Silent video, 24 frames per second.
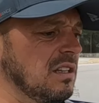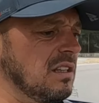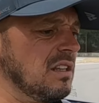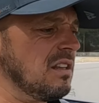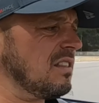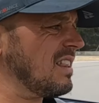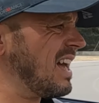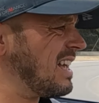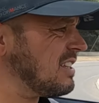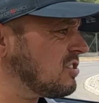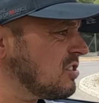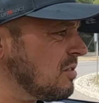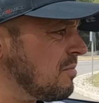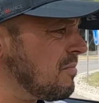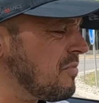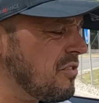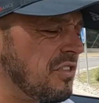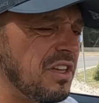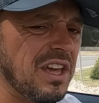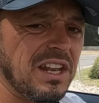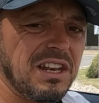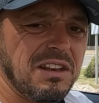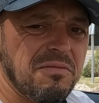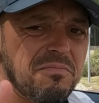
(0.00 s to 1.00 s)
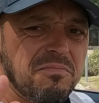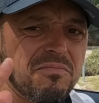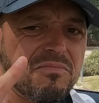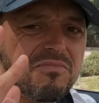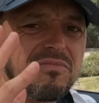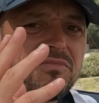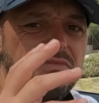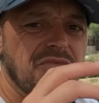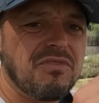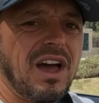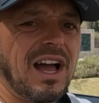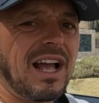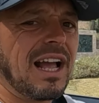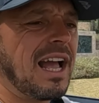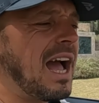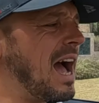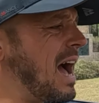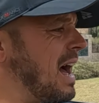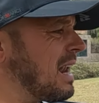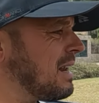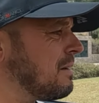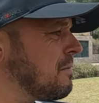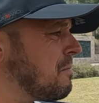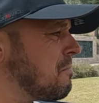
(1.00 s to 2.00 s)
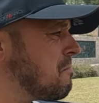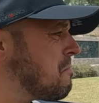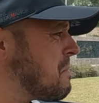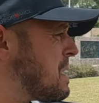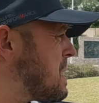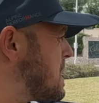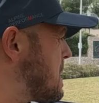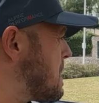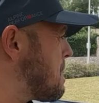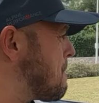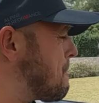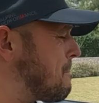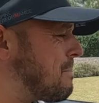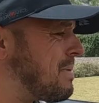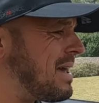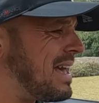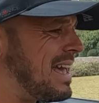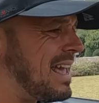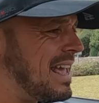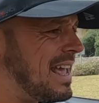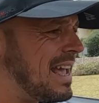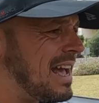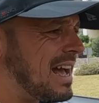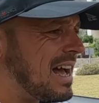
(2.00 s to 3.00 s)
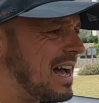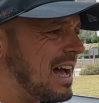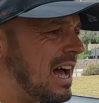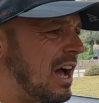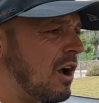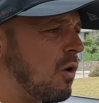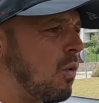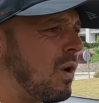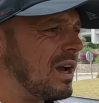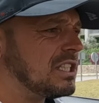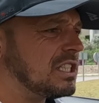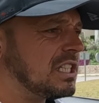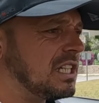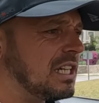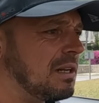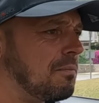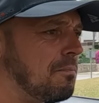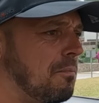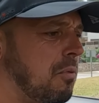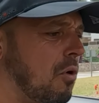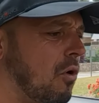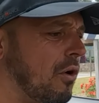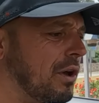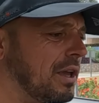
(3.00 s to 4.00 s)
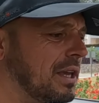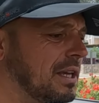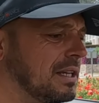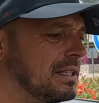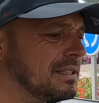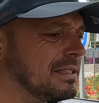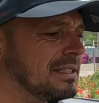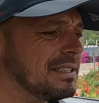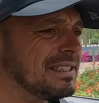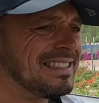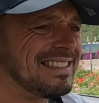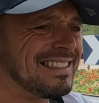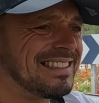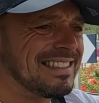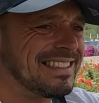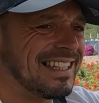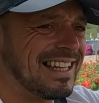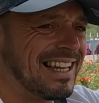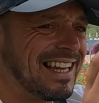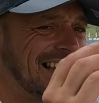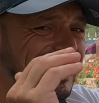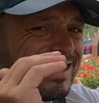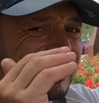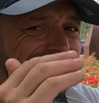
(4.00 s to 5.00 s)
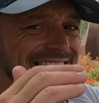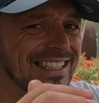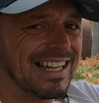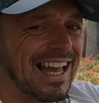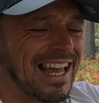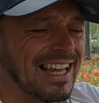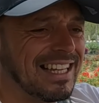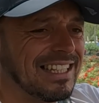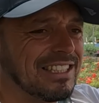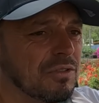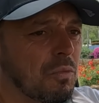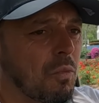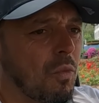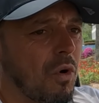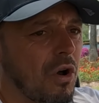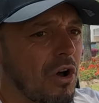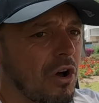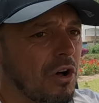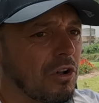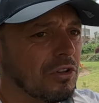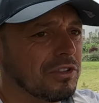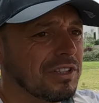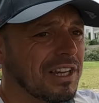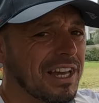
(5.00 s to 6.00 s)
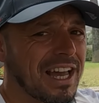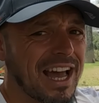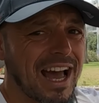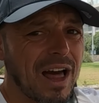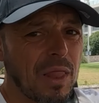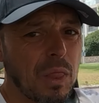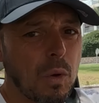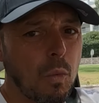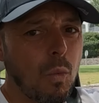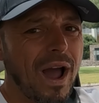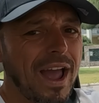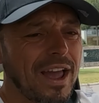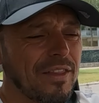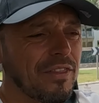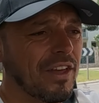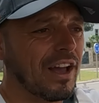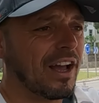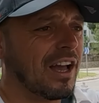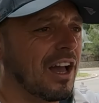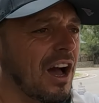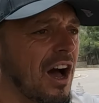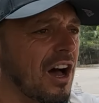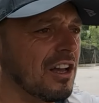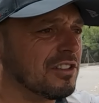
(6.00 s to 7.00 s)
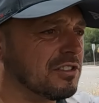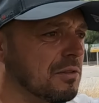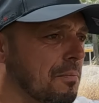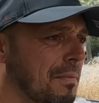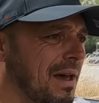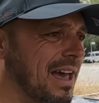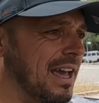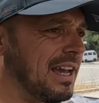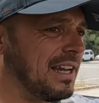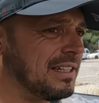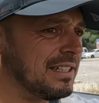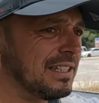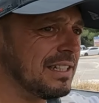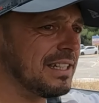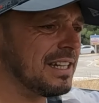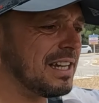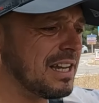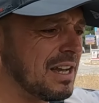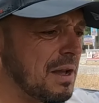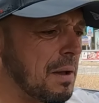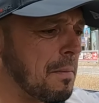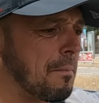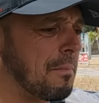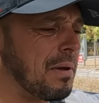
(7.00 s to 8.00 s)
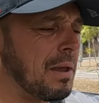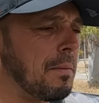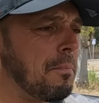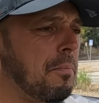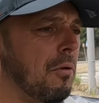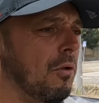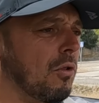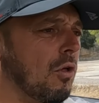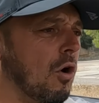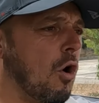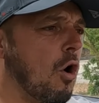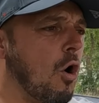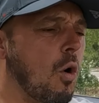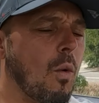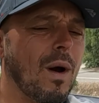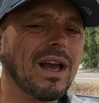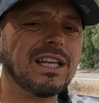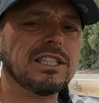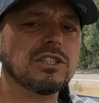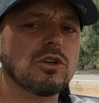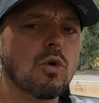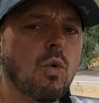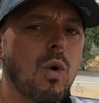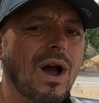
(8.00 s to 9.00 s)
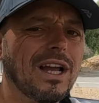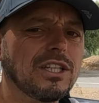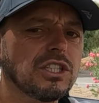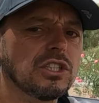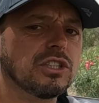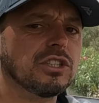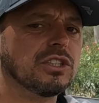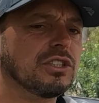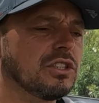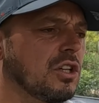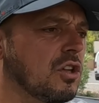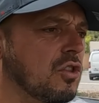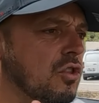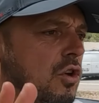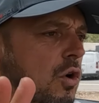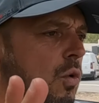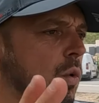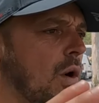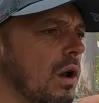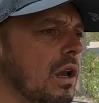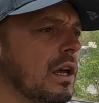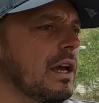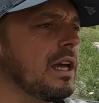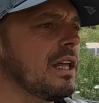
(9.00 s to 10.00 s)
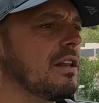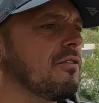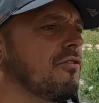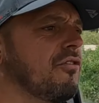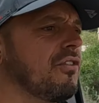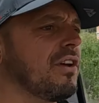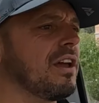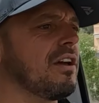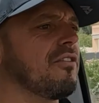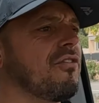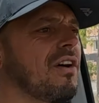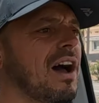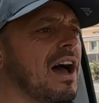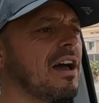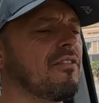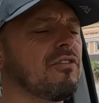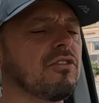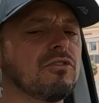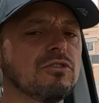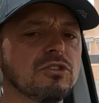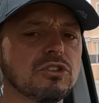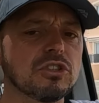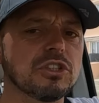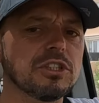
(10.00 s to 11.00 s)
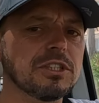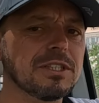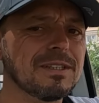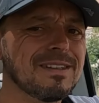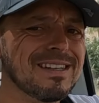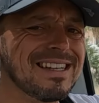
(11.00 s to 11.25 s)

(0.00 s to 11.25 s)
That's something that can be a questioning point in today's world and the way that cars are made. People always question the quality of the Fiat 500.